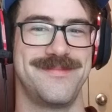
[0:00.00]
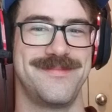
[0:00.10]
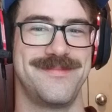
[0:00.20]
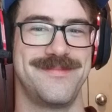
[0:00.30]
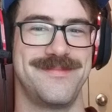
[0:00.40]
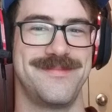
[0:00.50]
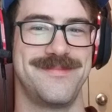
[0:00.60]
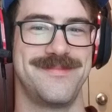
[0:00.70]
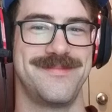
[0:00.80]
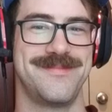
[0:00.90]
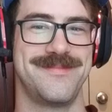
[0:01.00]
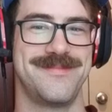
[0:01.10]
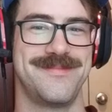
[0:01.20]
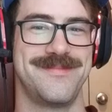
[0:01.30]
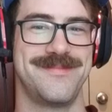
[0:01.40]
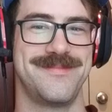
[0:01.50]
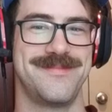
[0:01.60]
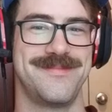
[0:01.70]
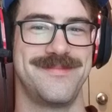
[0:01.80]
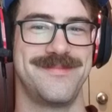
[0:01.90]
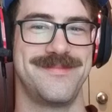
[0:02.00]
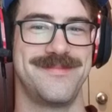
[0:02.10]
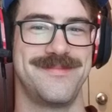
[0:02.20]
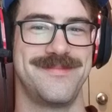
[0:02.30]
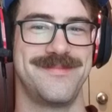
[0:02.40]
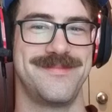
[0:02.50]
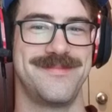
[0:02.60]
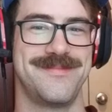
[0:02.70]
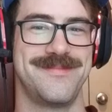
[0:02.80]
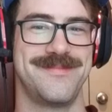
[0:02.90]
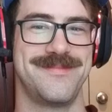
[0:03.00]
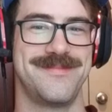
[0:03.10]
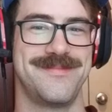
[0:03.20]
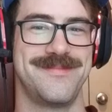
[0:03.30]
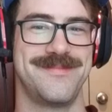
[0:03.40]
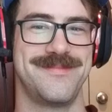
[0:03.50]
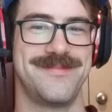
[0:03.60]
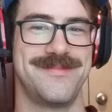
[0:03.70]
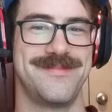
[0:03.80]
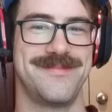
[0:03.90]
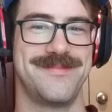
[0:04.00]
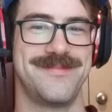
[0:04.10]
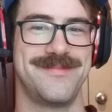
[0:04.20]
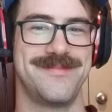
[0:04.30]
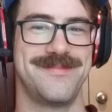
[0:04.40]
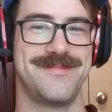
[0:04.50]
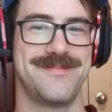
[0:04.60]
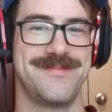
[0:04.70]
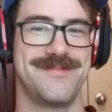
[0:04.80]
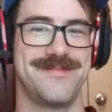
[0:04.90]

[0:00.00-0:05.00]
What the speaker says: This person isn't speaking.